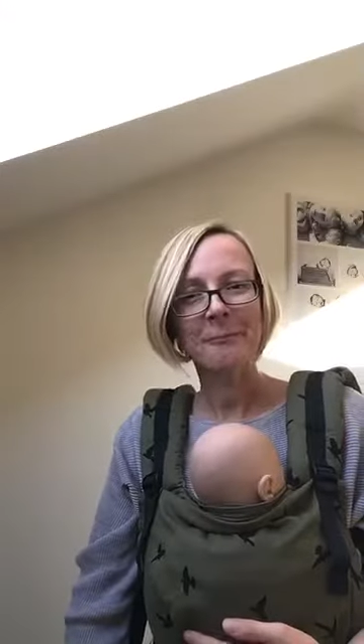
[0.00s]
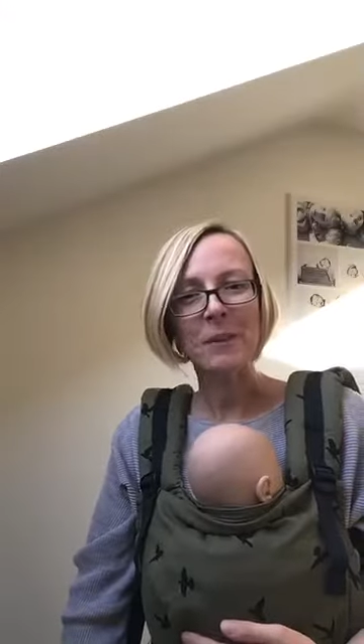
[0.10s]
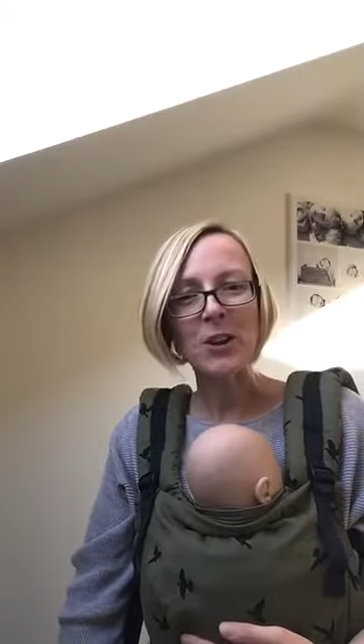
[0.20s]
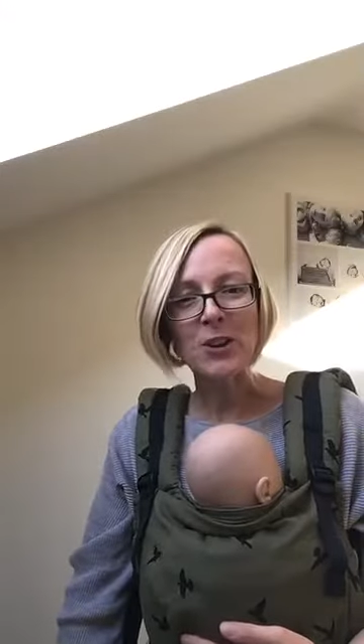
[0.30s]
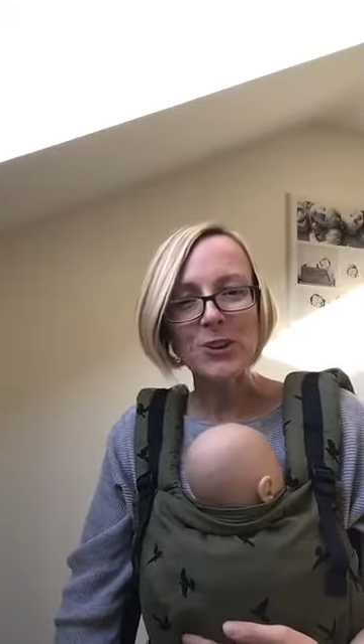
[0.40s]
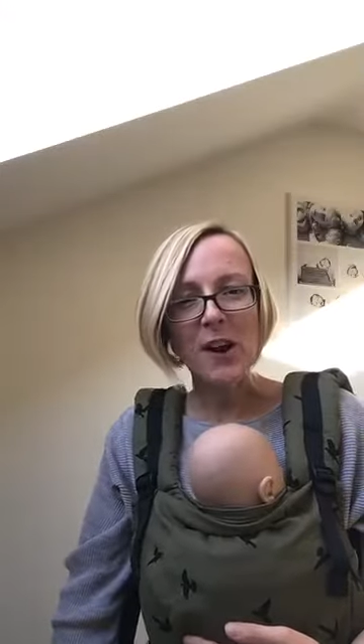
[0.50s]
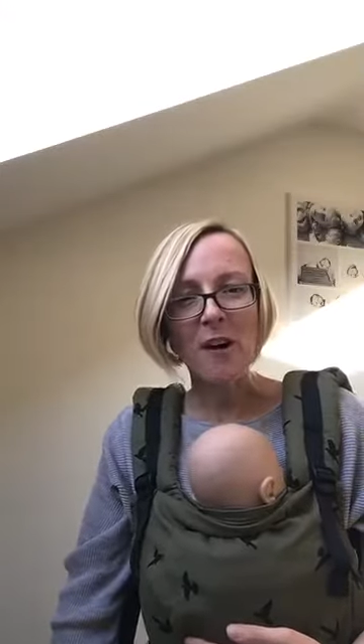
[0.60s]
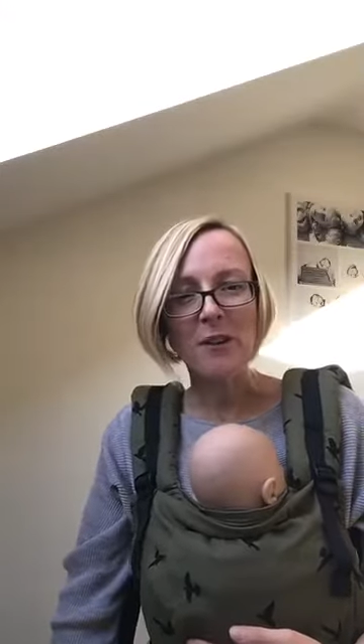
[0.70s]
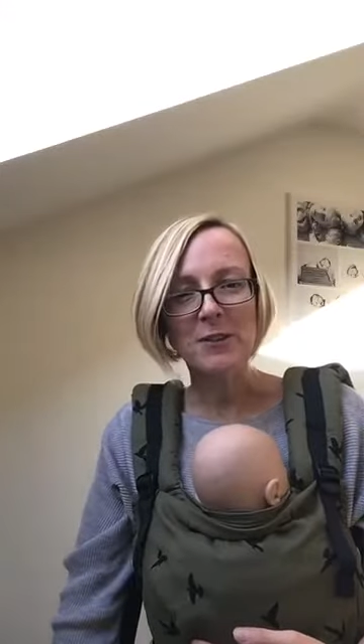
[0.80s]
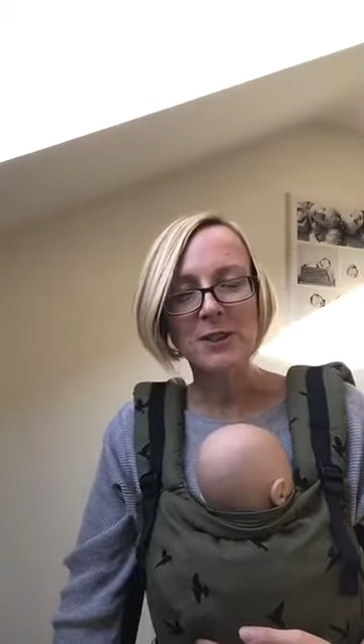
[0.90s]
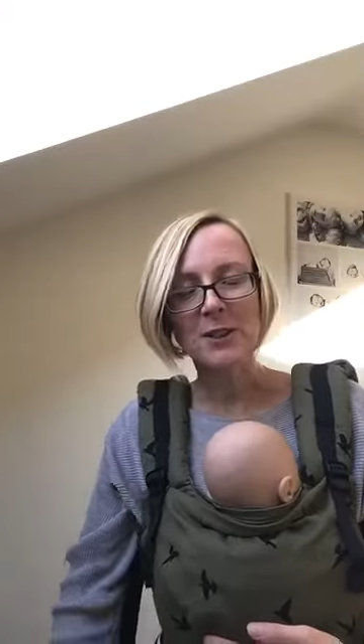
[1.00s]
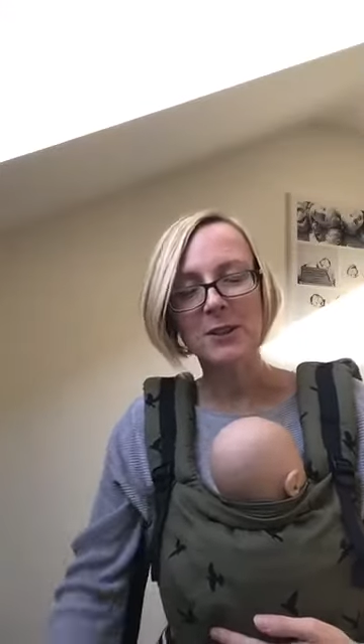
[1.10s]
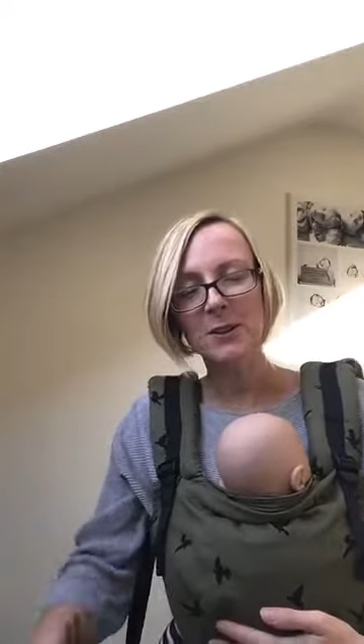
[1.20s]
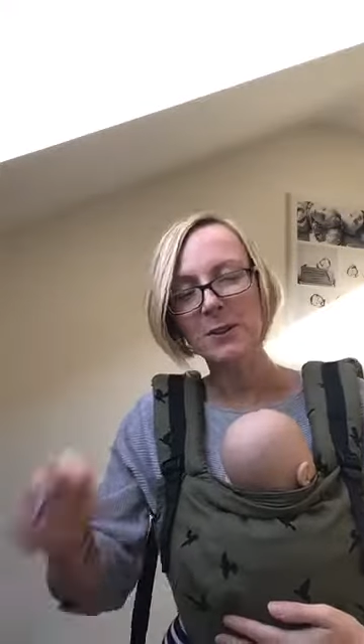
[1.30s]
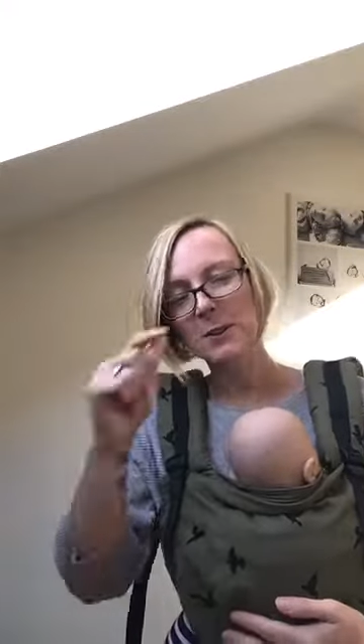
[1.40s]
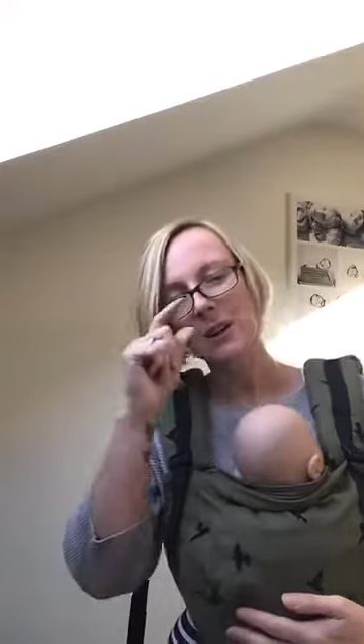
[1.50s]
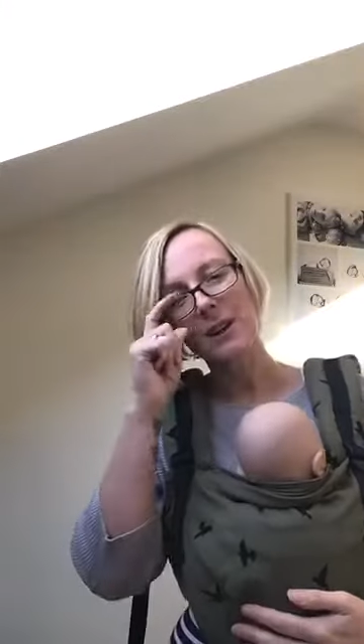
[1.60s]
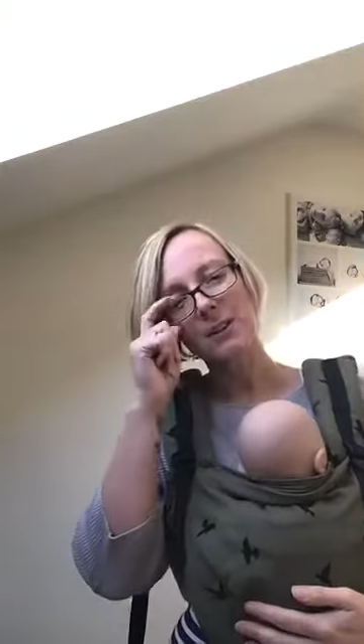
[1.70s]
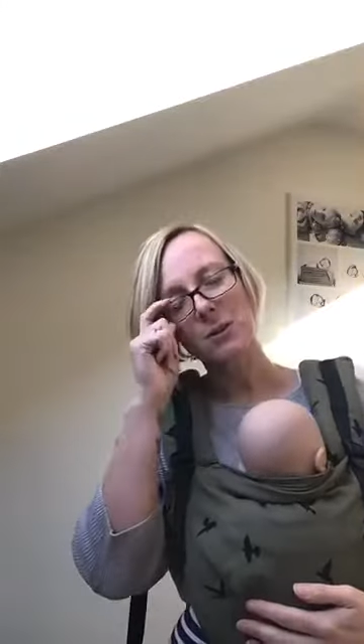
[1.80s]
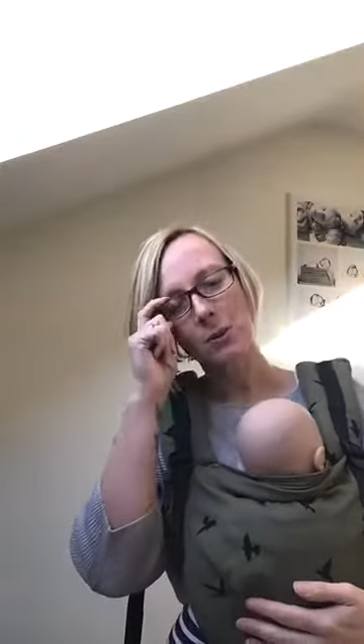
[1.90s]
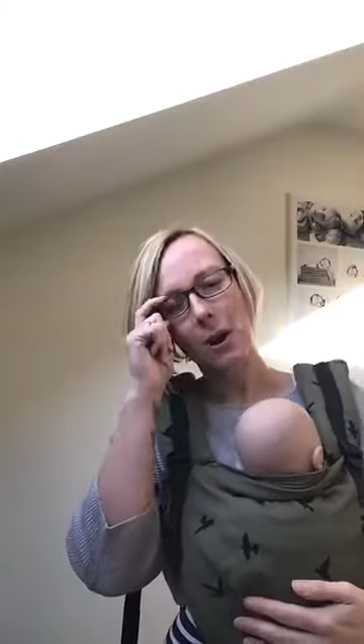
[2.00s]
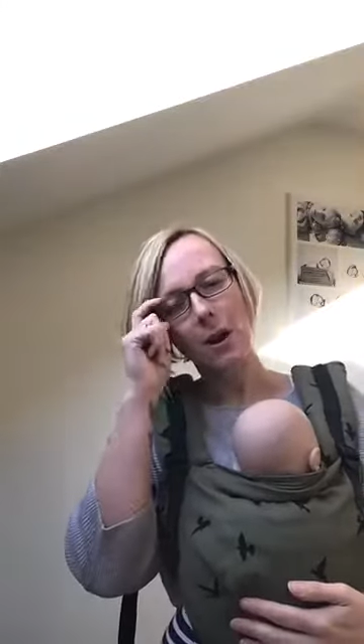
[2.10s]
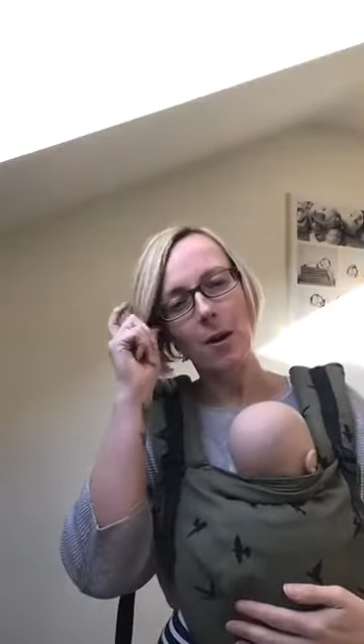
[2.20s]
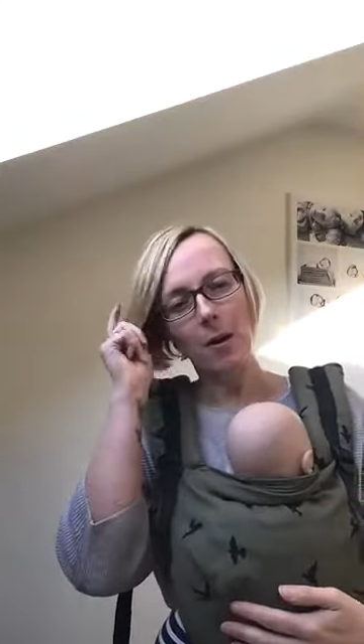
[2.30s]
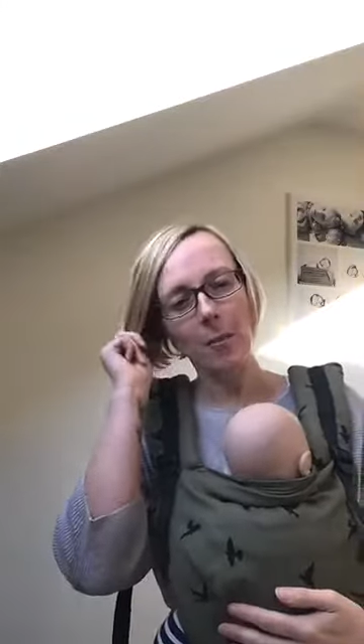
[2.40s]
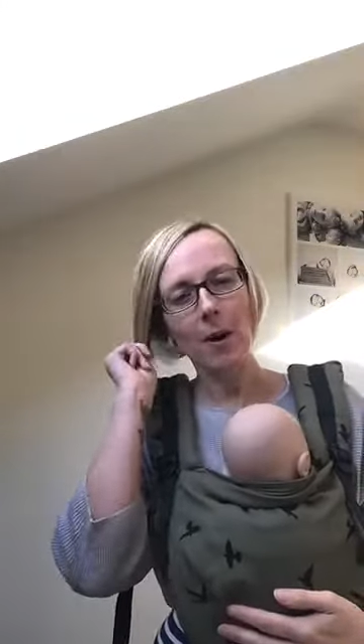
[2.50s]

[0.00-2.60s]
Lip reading: Good afternoon, Instagram.